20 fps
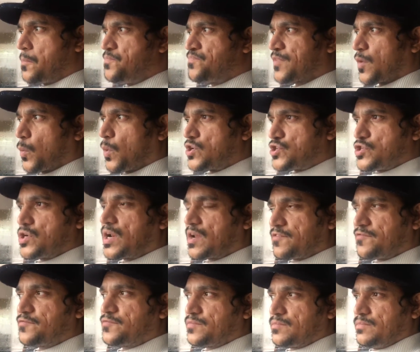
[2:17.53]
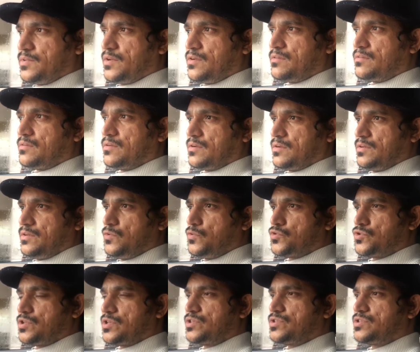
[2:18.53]
what sort of
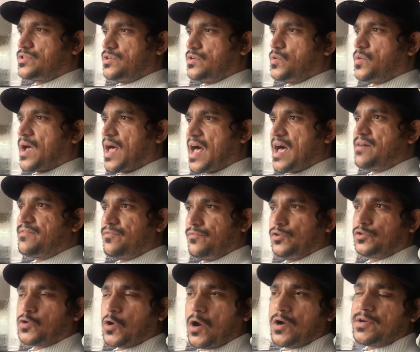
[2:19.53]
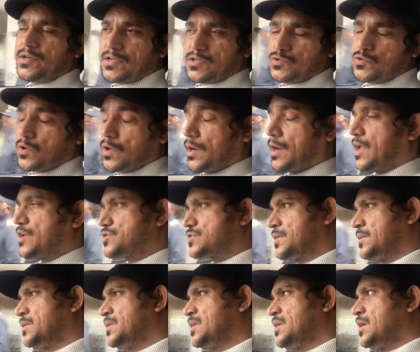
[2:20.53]
usage you have with context to clutch.
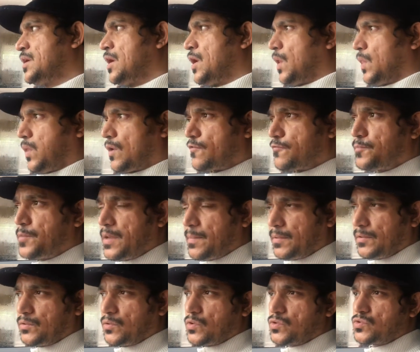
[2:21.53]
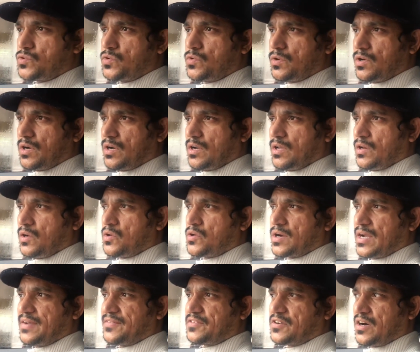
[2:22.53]
A lot of people, those who
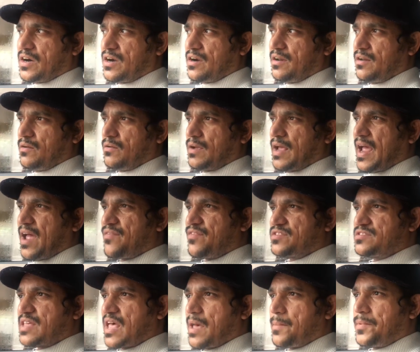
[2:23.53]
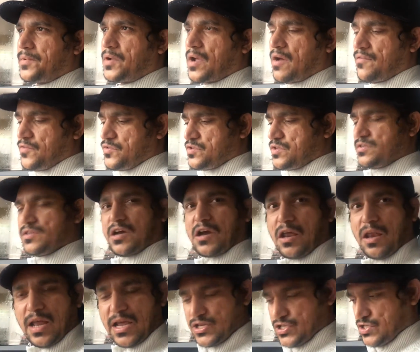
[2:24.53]
drive car, have this habit of using the
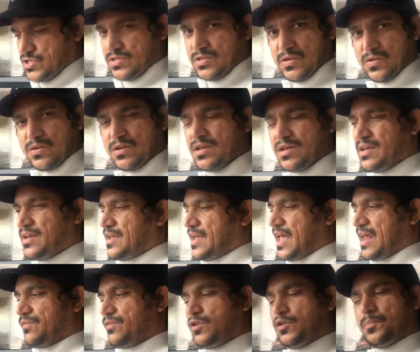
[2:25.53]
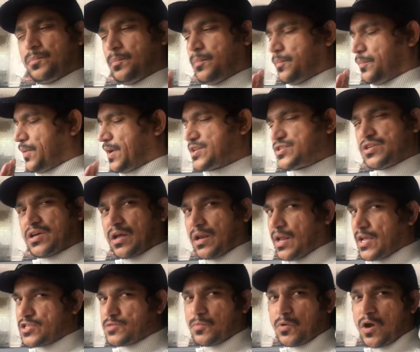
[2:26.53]
clutch, and when you press your
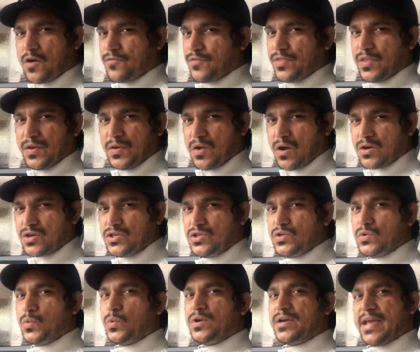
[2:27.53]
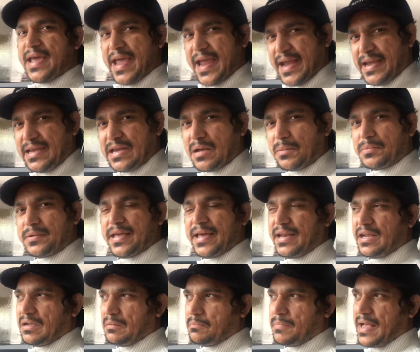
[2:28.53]
clutch more often than not, you would end up
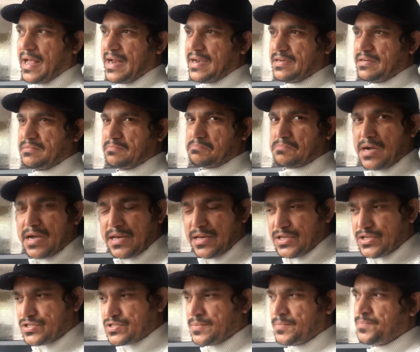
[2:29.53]
getting bad mileage.